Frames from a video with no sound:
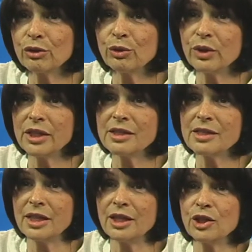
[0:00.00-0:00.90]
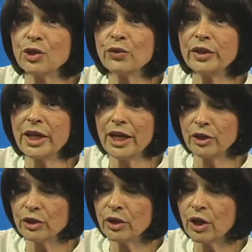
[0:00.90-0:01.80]
who is the
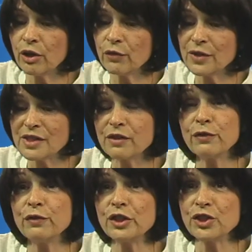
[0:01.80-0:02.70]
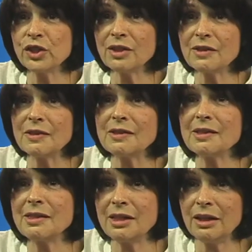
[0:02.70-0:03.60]
creator of Sufficient
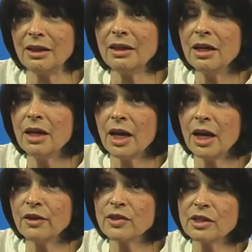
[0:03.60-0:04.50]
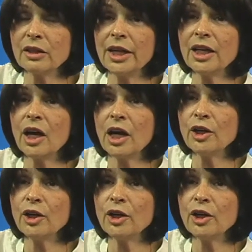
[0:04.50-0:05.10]
C, and there's a link on